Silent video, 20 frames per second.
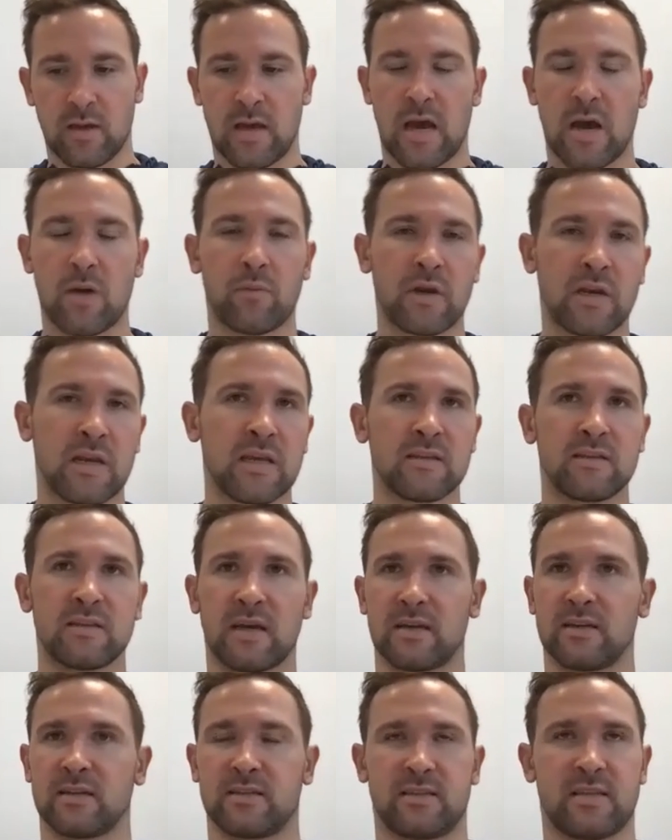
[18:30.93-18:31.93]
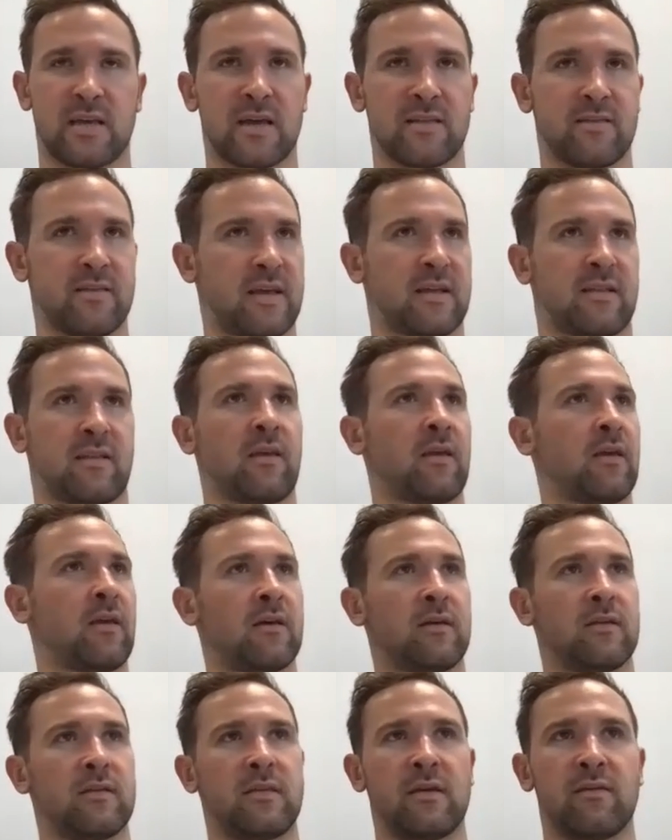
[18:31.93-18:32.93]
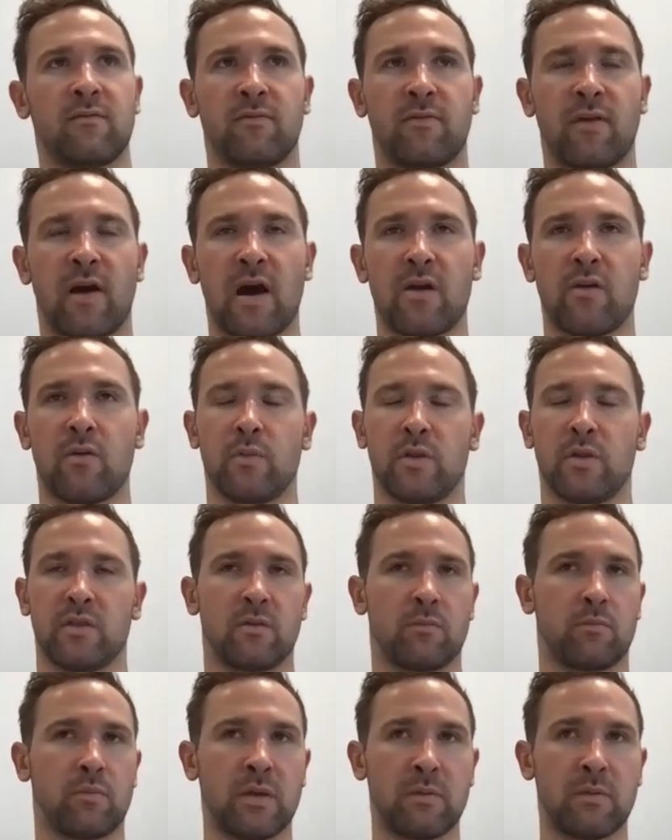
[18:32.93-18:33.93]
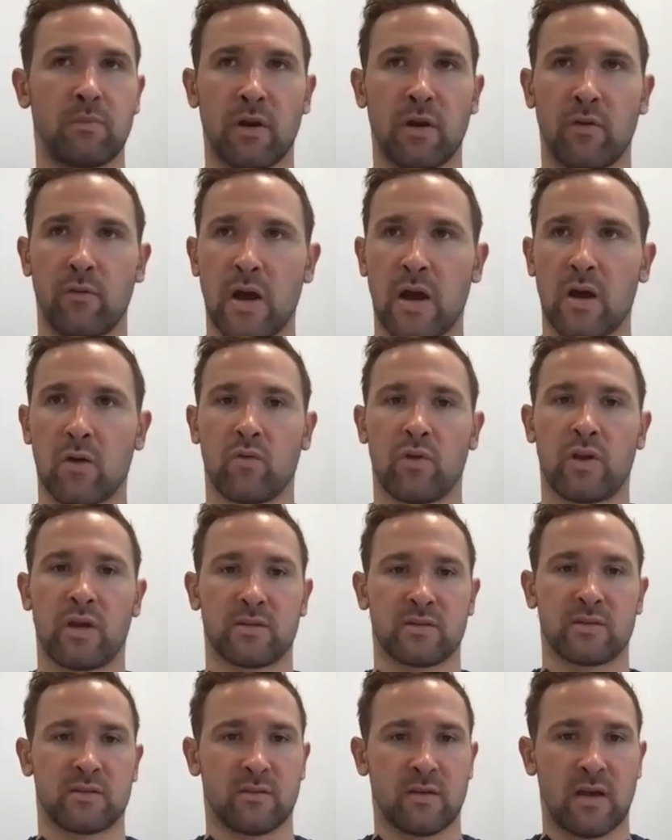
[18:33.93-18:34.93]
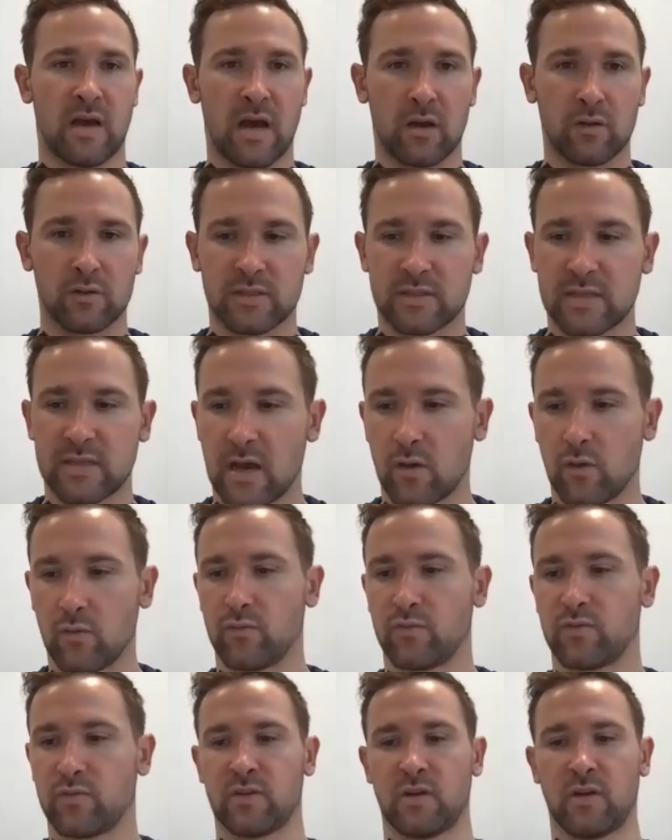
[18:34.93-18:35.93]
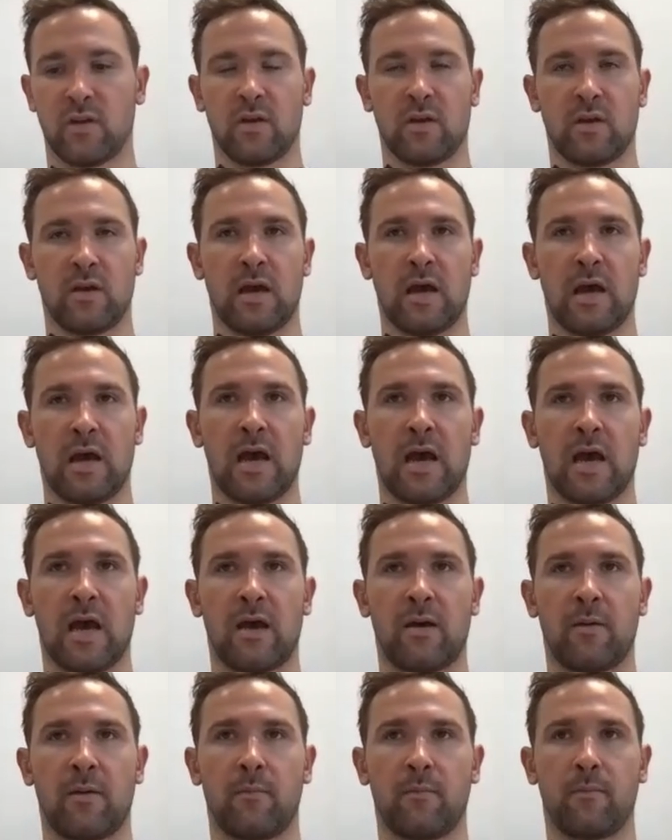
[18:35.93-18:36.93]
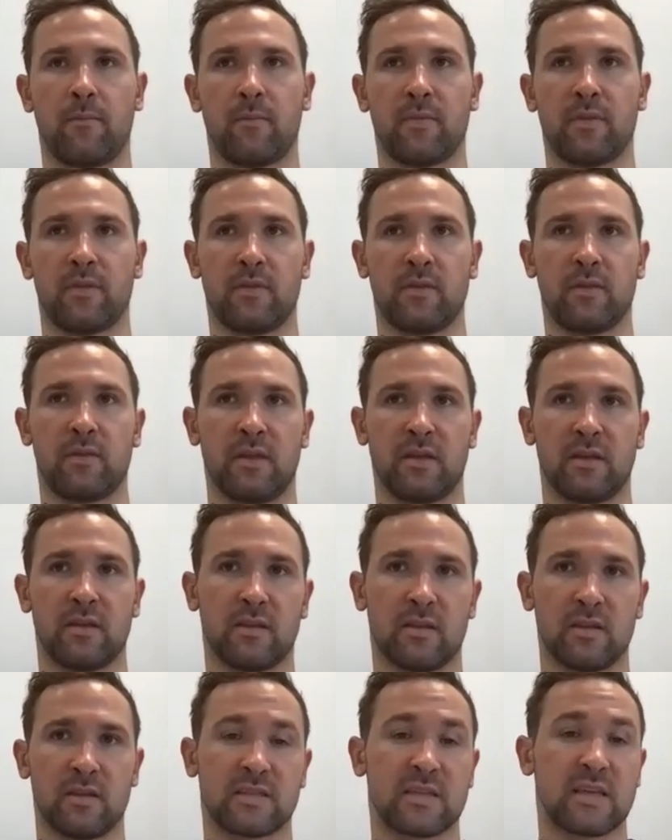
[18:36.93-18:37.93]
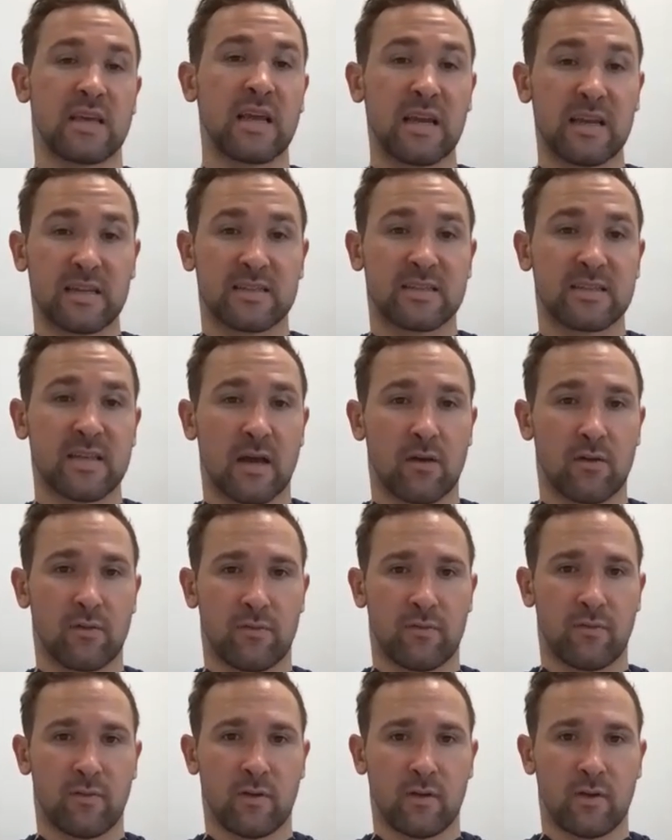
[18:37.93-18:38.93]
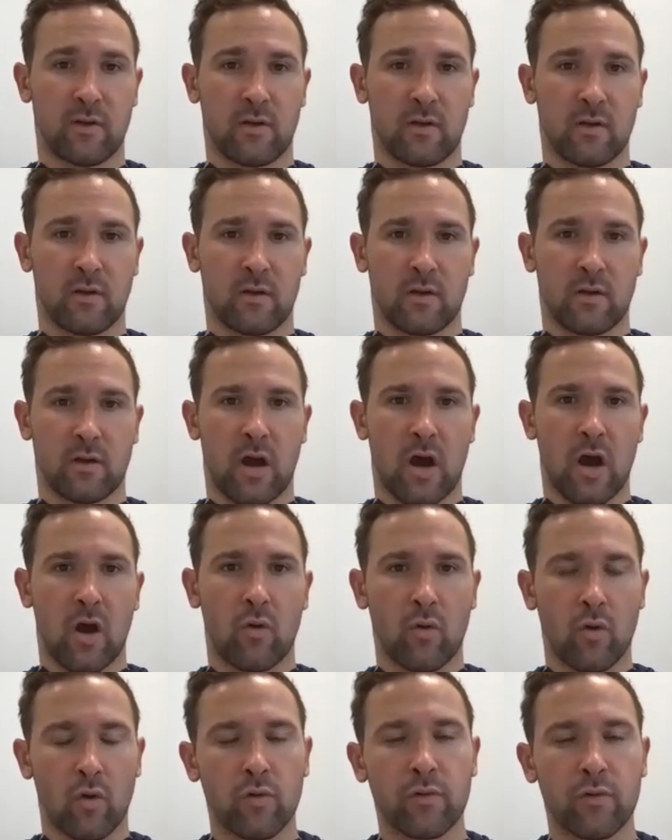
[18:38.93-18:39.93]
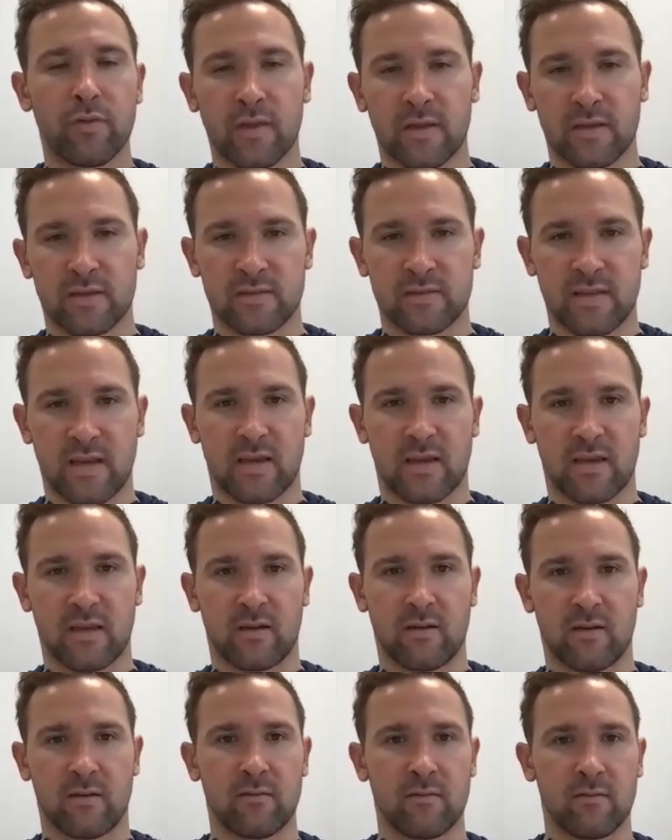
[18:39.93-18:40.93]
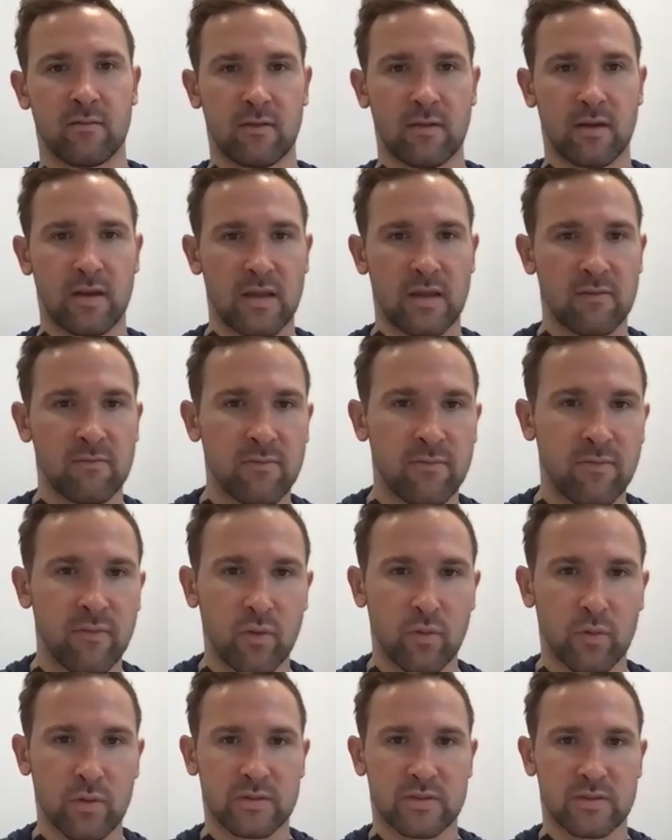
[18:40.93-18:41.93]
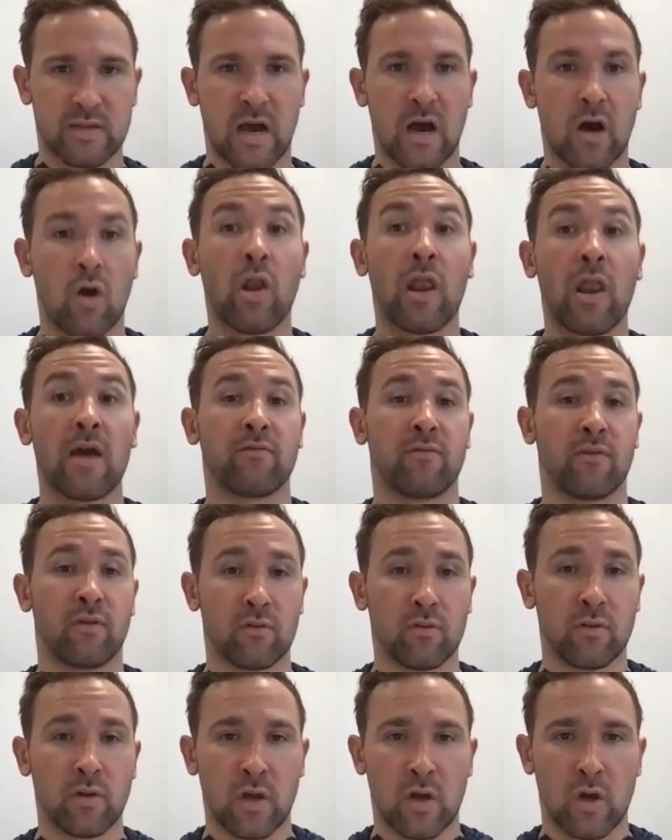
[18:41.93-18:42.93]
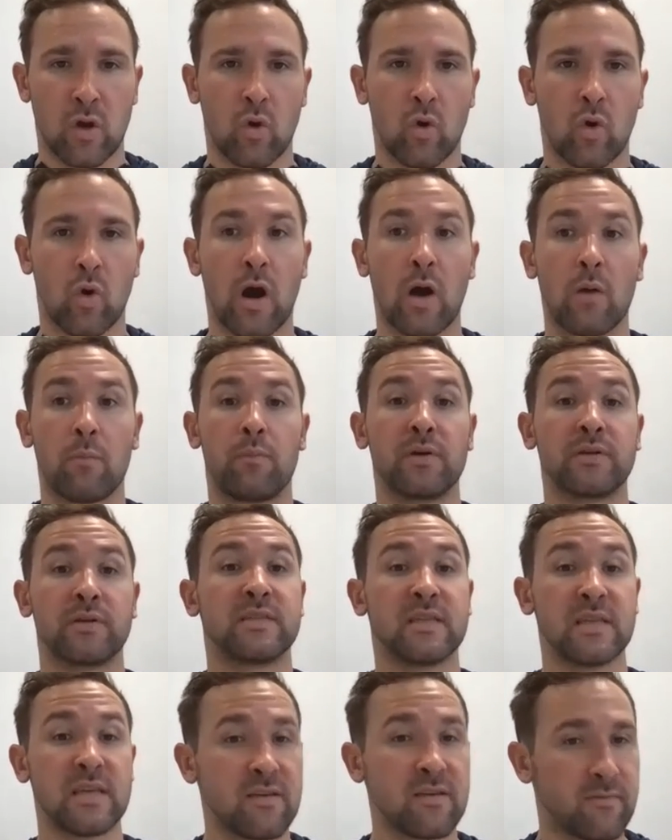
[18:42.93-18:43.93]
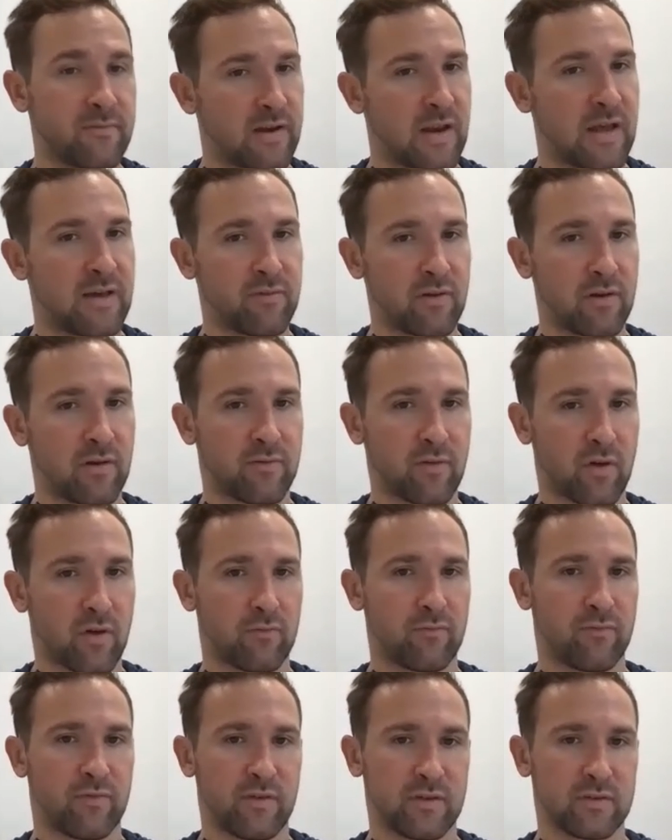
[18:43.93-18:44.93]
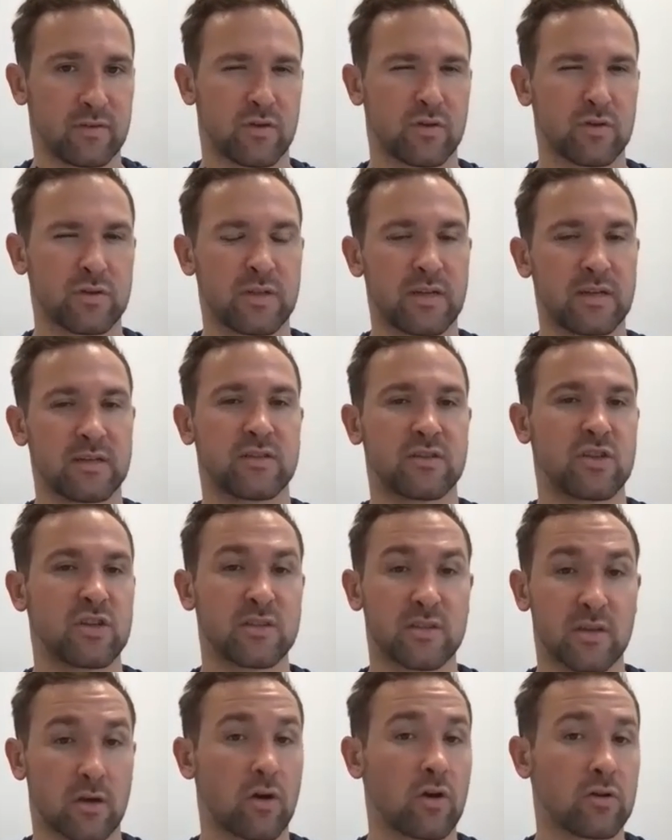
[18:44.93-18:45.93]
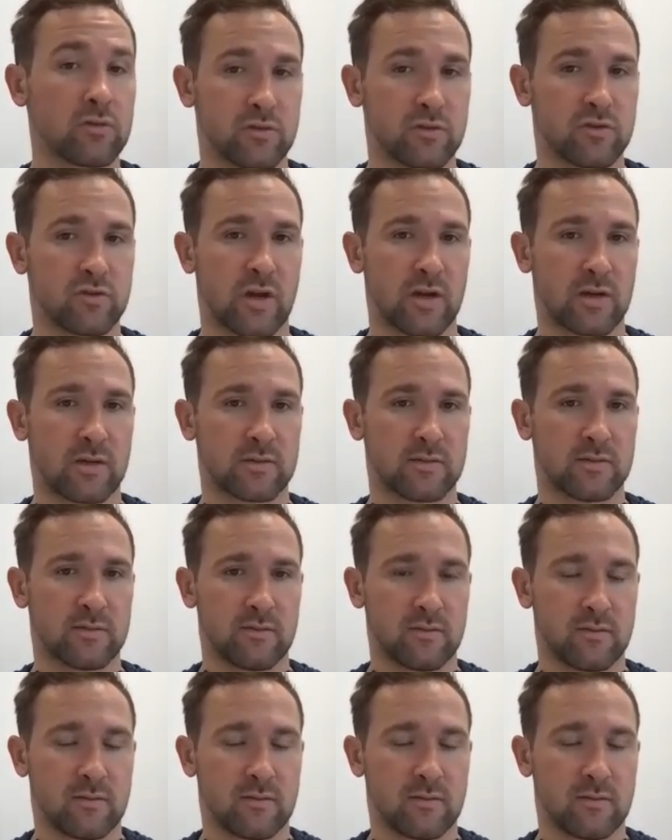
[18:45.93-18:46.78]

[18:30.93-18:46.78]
And we need to understand that the environment, the people around us, ourselves, the skill itself, are all things that can influence our level or our perceived level of confidence, because it is just a construct.